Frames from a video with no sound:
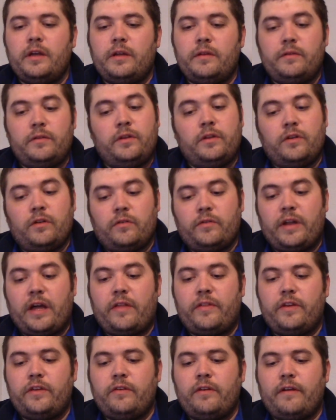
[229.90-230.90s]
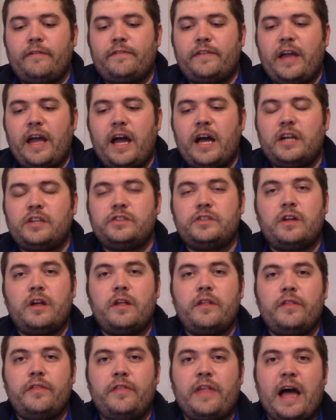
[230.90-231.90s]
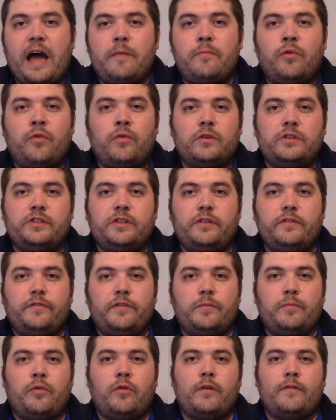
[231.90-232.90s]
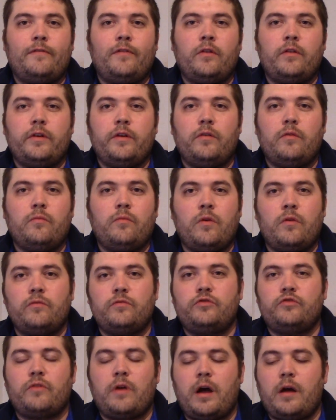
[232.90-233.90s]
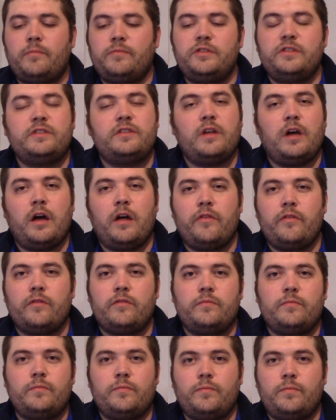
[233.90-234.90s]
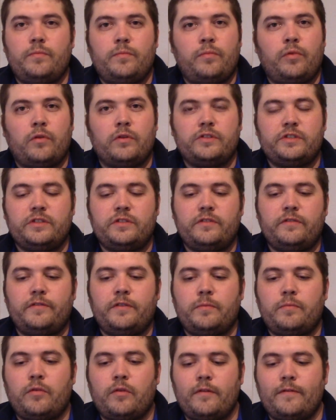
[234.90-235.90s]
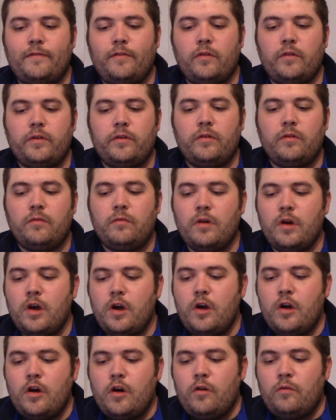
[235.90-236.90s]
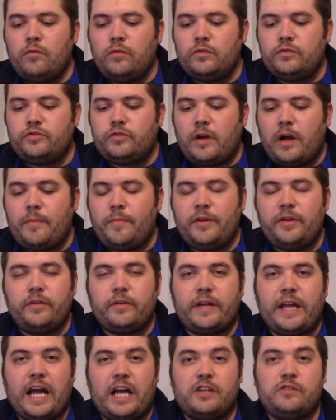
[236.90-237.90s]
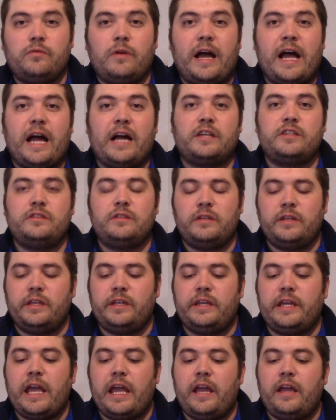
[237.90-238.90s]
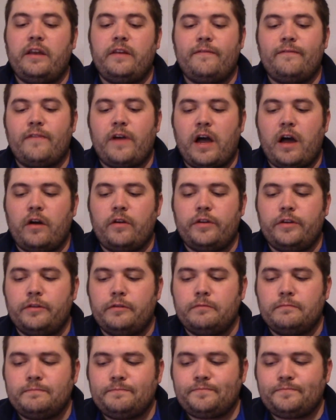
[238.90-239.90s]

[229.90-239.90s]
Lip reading: now that you have cash, that portion of your portfolio won't drop. Just the other portions of your portfolio will drop, and your cash will actually gain in value.